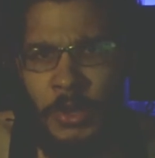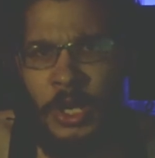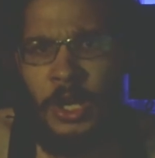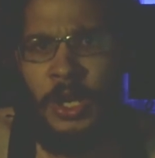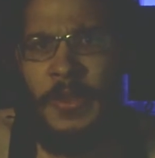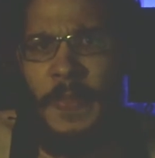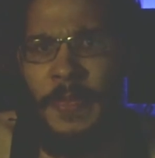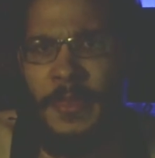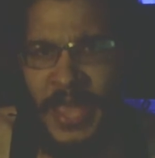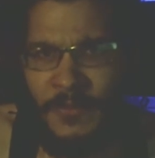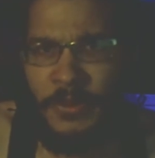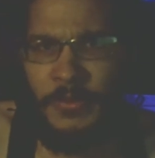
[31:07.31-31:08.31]
World
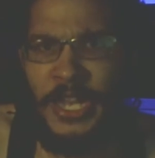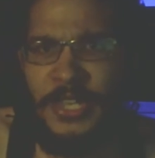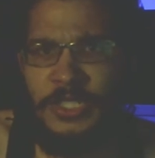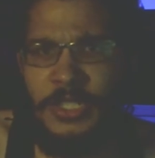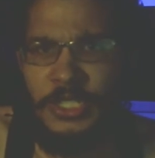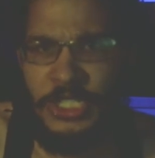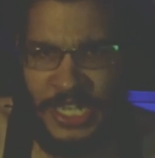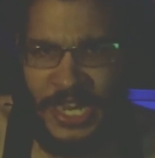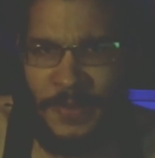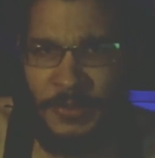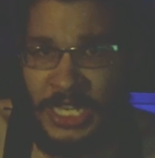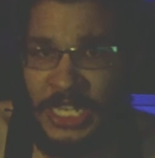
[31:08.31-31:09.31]
Heavyweight
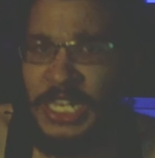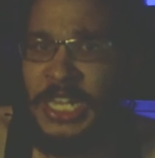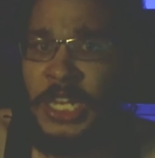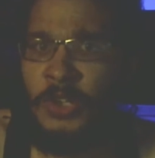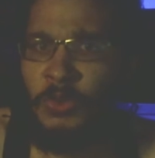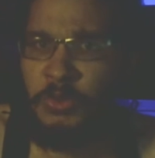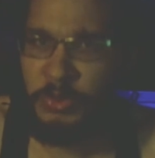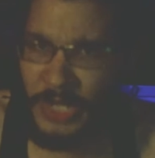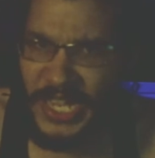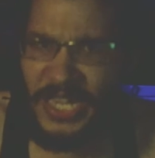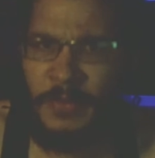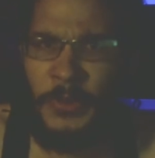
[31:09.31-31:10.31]
Champion in an
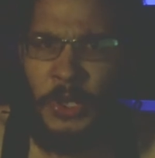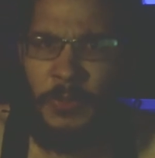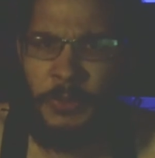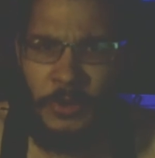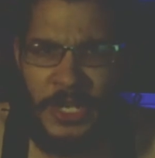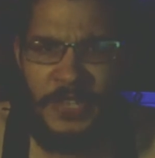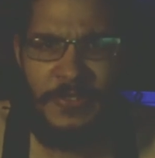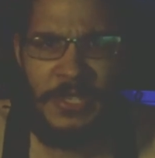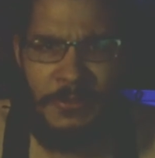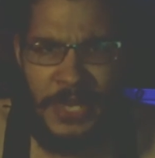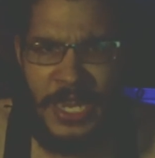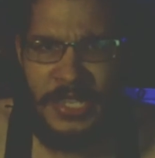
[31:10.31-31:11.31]
incredible pro
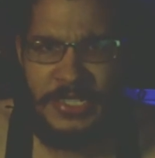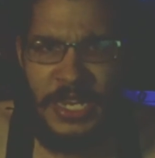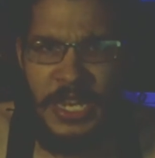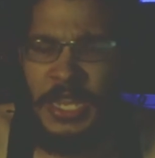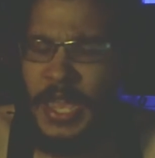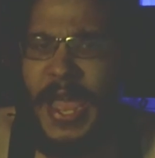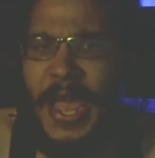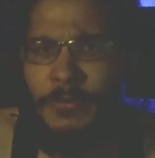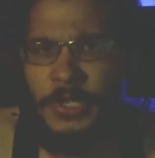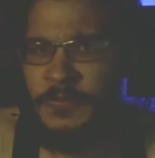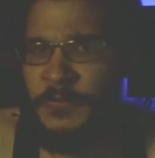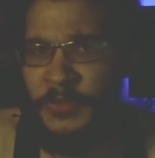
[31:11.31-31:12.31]
wrestling match. I
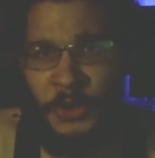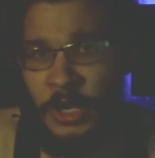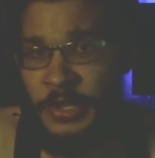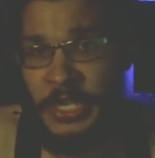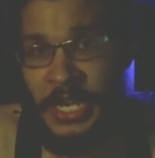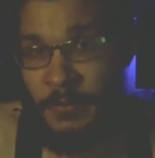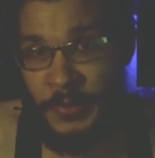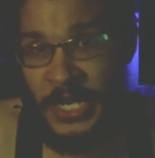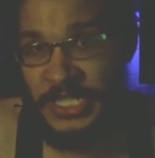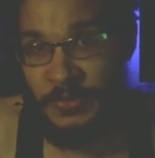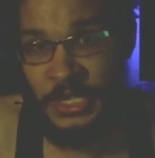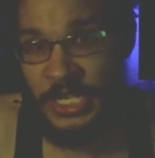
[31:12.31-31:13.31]
was thoroughly
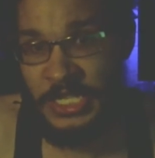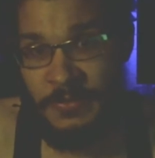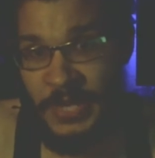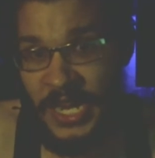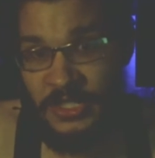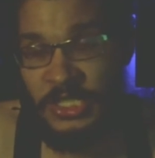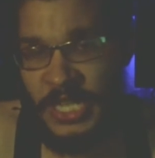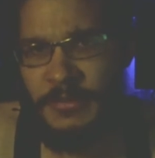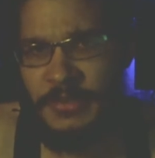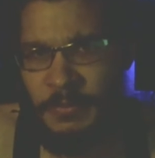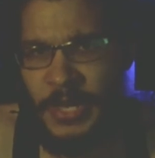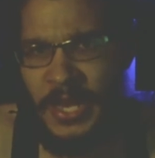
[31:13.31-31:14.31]
impressed with this match,
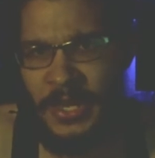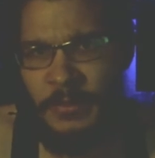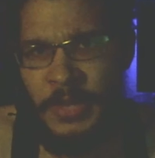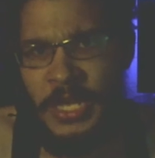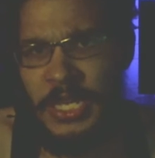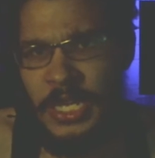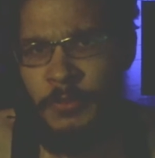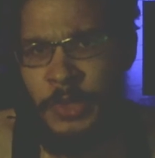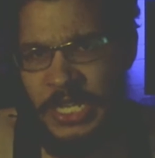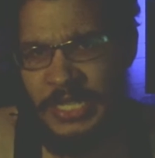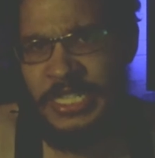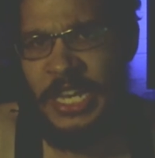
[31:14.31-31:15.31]
top to bottom. It
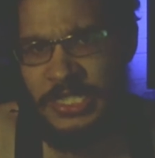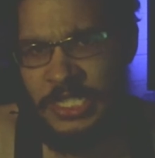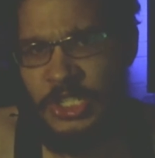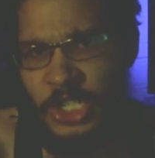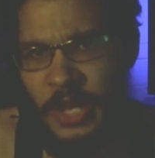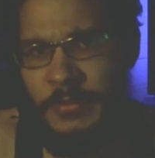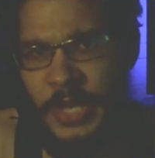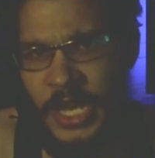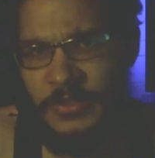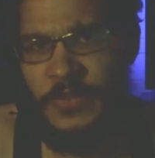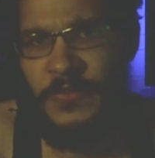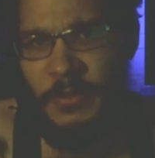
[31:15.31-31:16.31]
really tested John
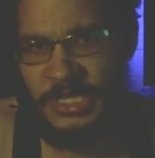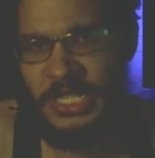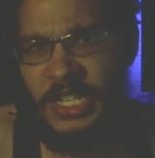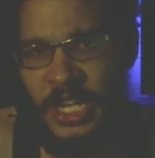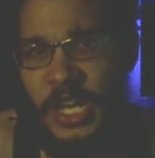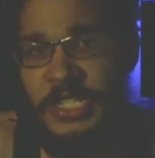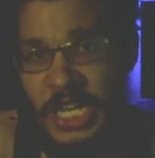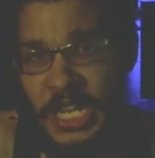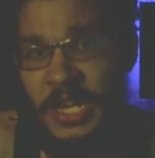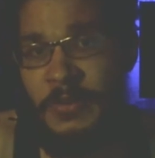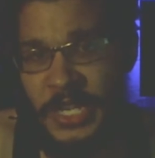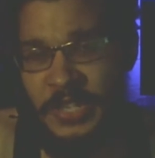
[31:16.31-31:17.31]
Moxley from a psychology
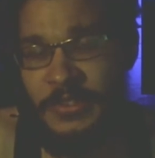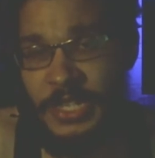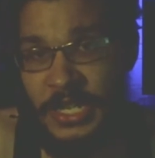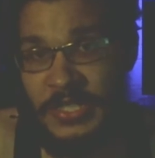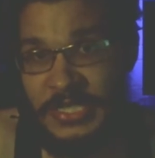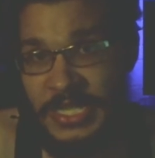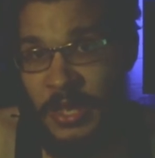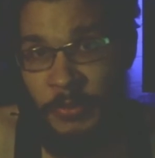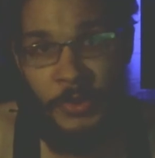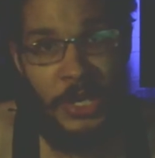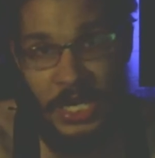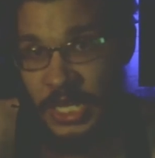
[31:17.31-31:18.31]
and a wrestling
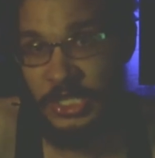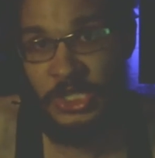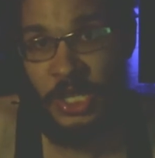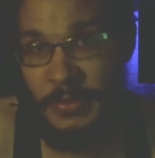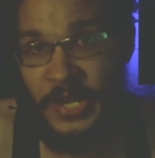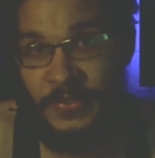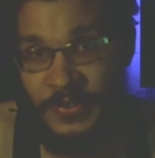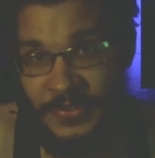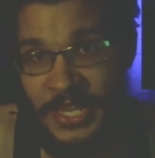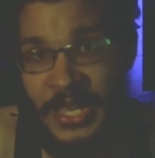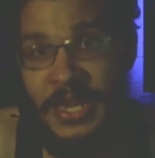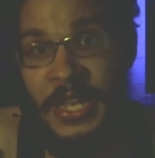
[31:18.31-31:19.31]
standpoint. And as John Moxley
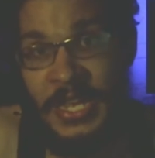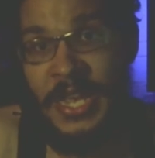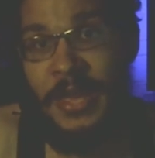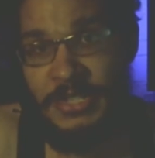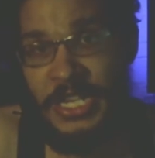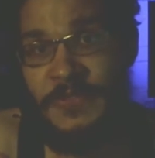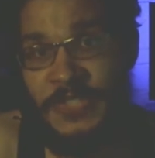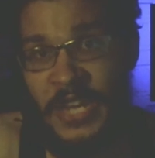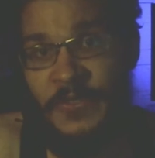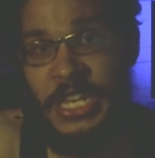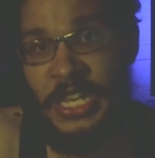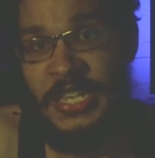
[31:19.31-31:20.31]
said, MJF
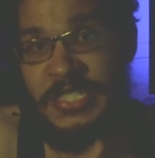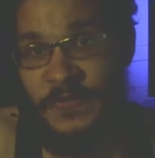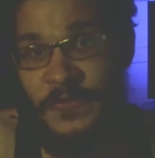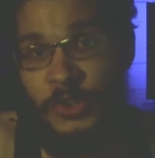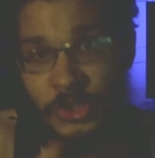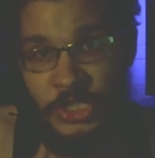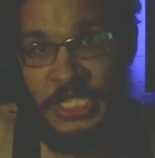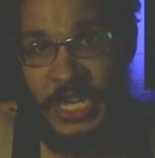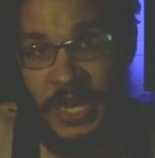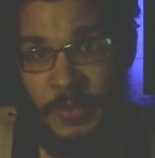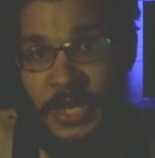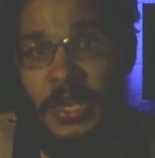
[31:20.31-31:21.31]
definitely is a future
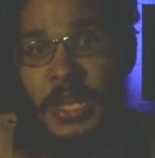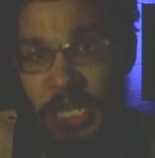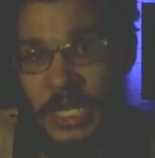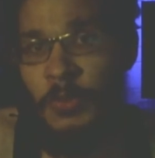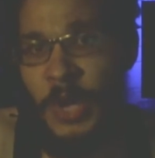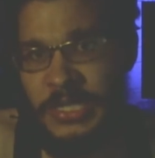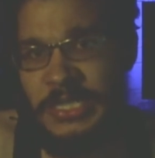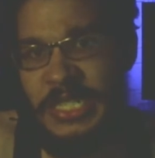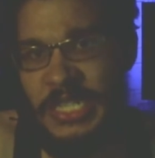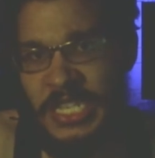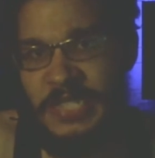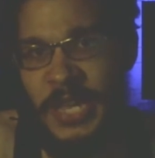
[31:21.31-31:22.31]
champion. He wants to
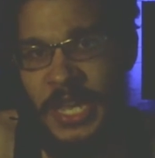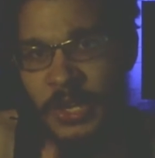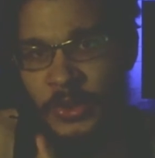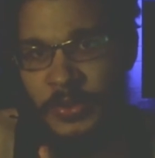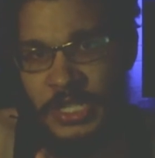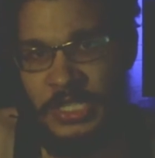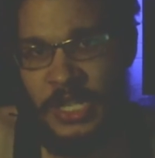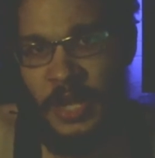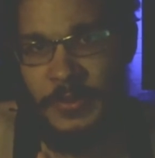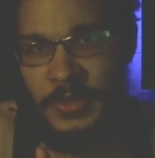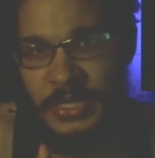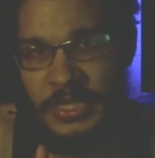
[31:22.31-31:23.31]
see this man hold this
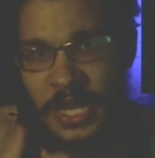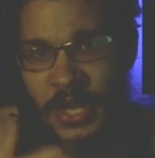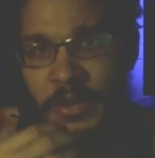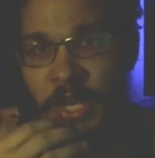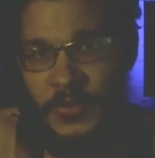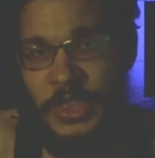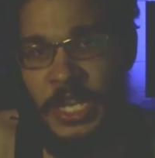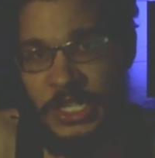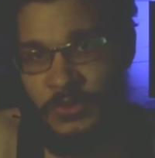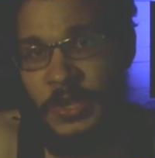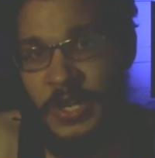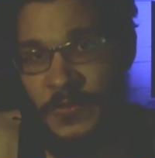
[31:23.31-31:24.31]
company down for the
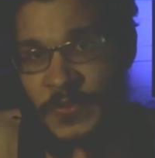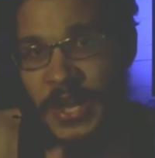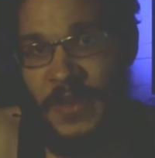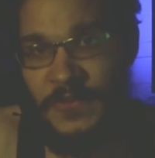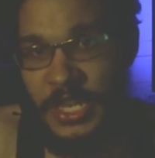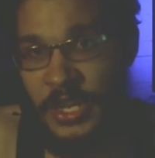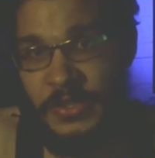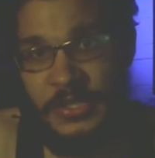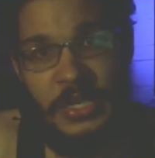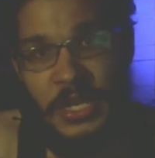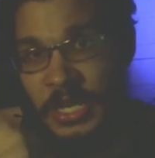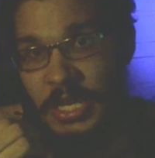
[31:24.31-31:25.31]
next 25 years.